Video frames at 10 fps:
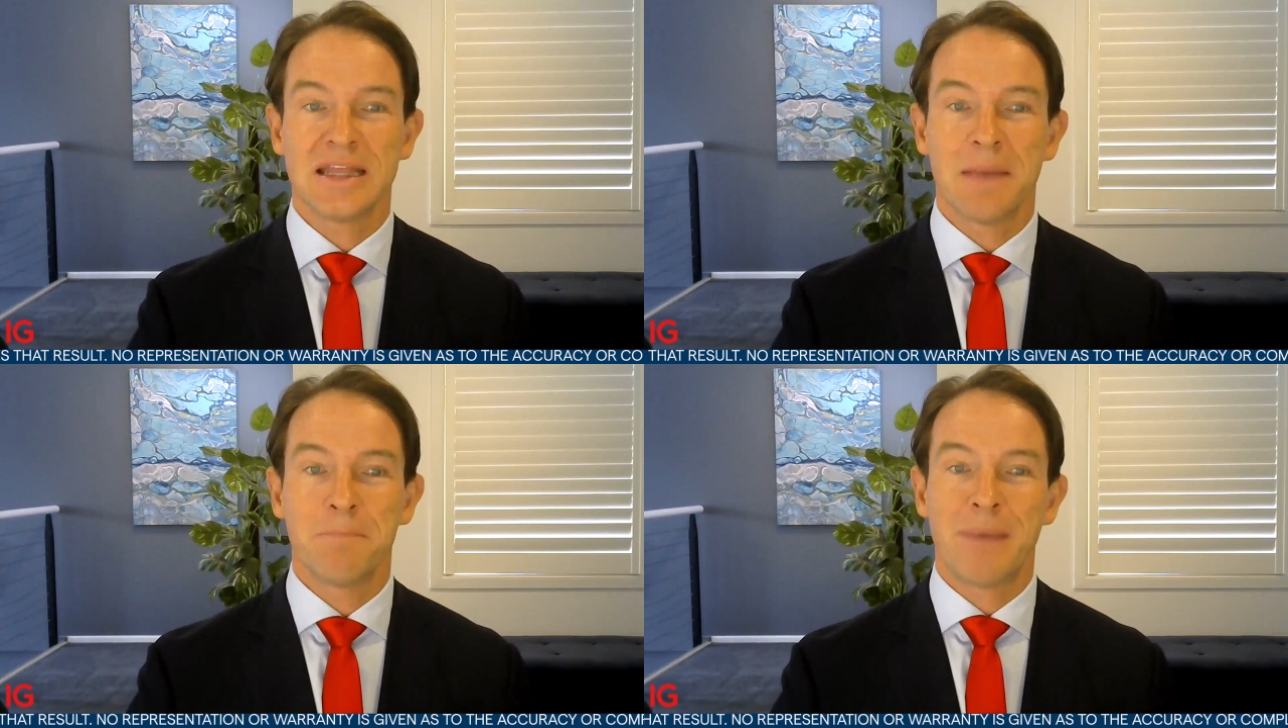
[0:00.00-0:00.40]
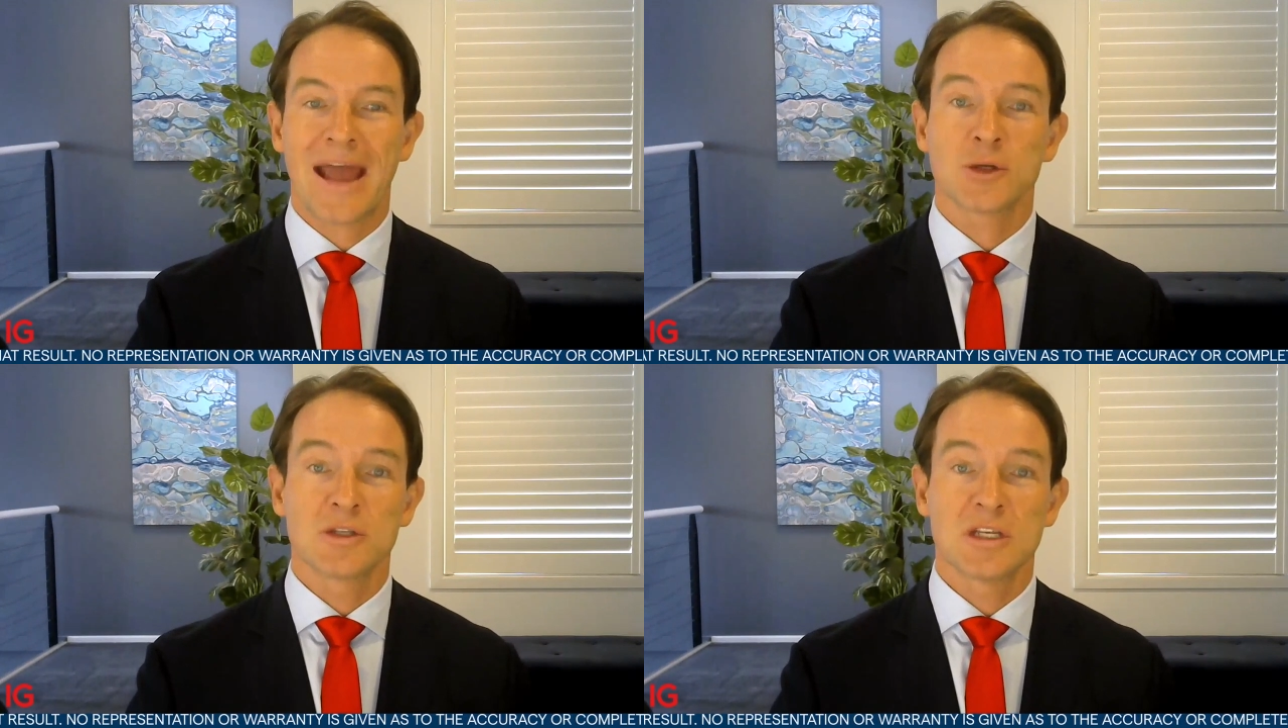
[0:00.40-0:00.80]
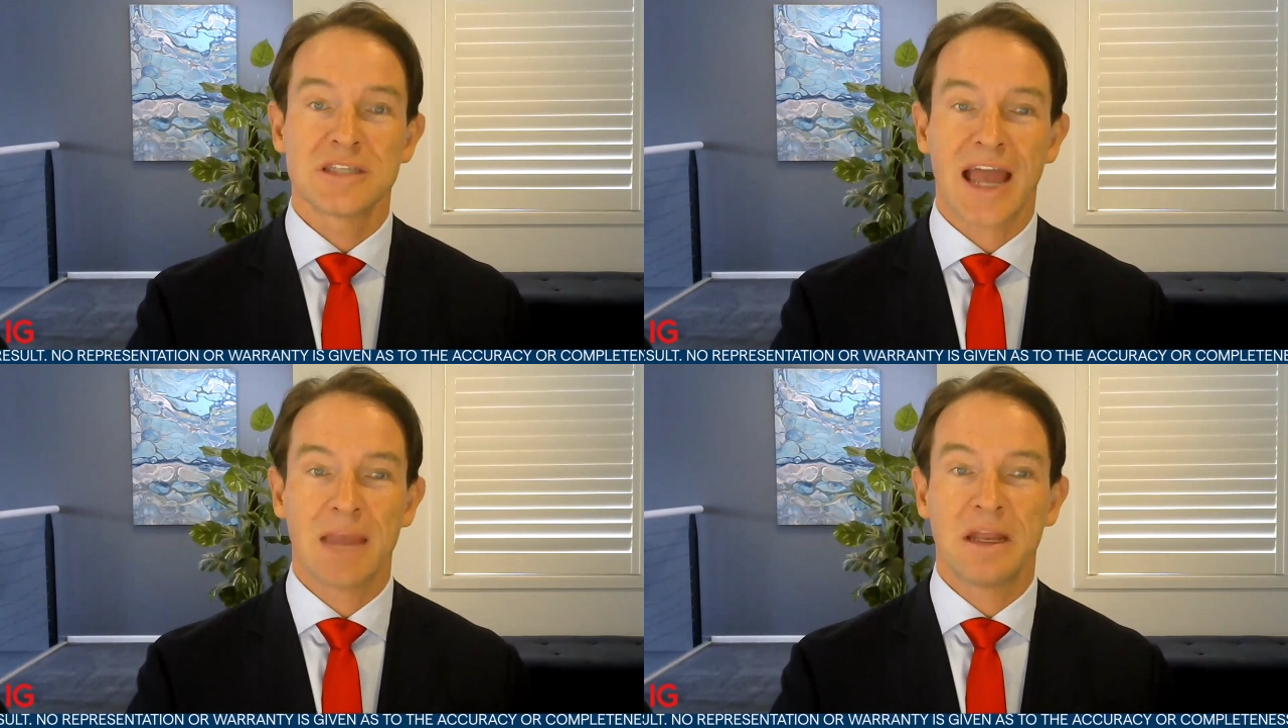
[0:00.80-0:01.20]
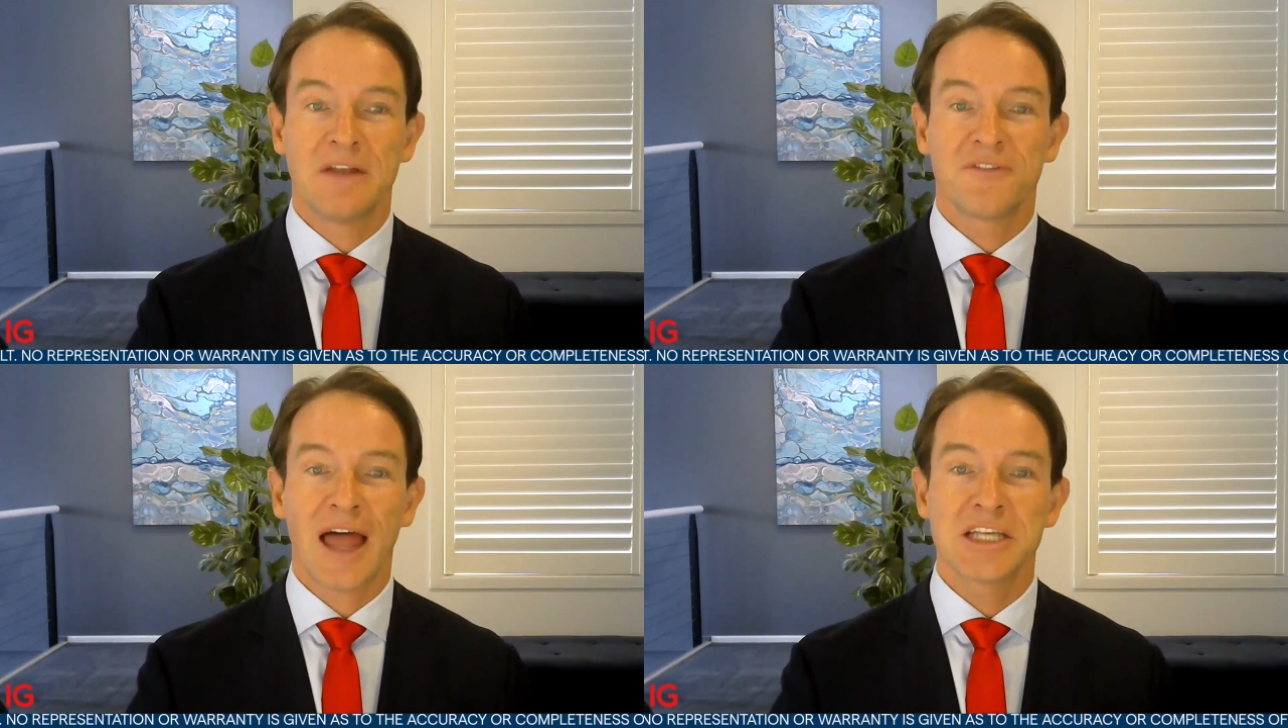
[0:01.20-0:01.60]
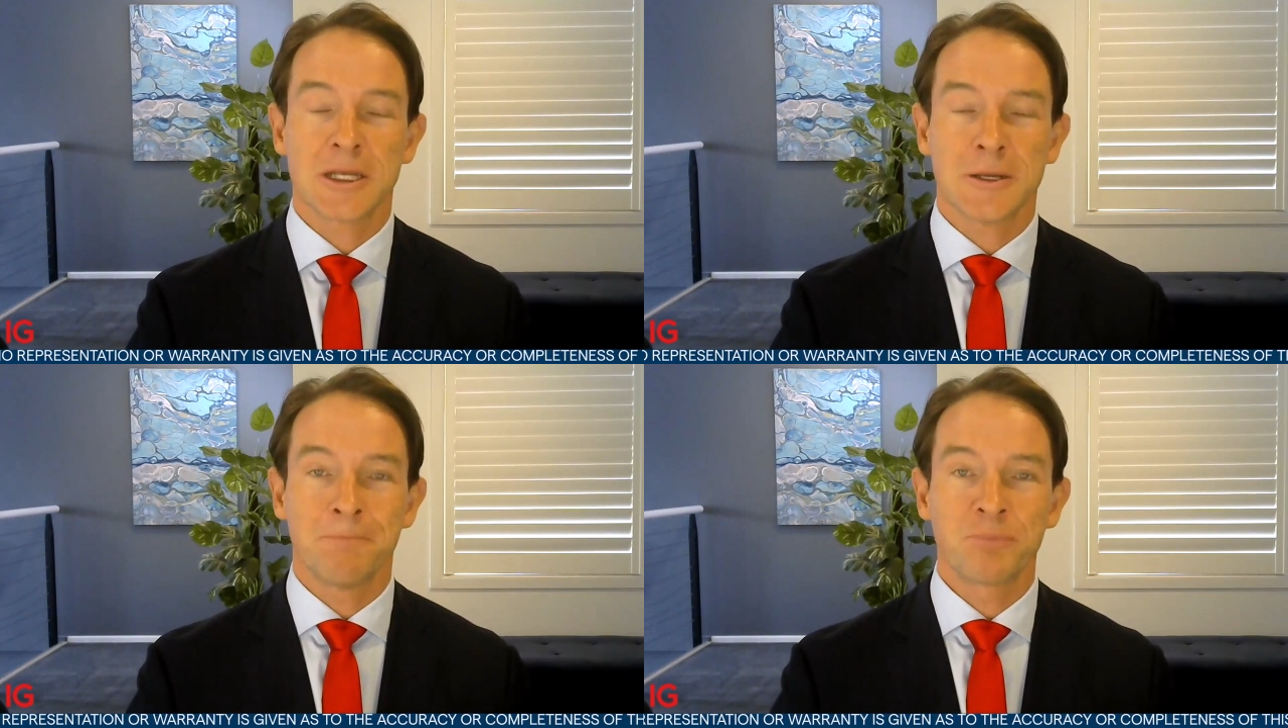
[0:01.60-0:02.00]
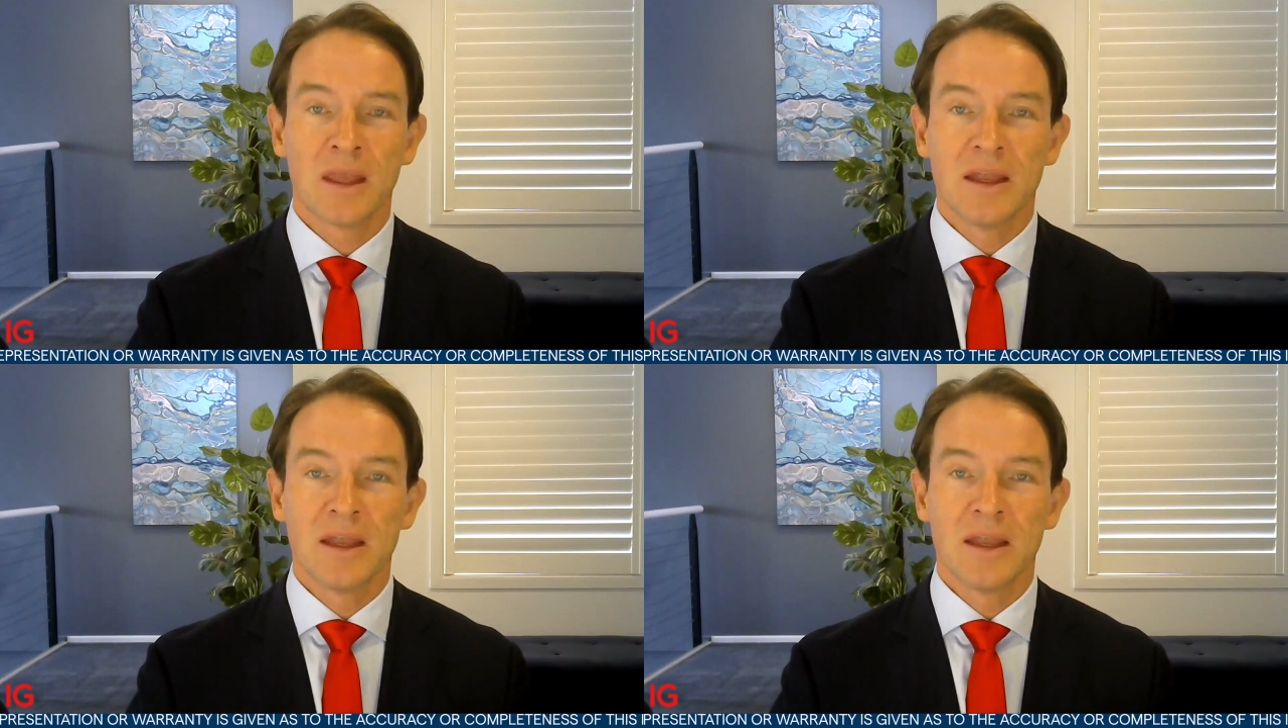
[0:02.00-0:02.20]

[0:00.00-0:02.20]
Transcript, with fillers: in their battle to tame inflation.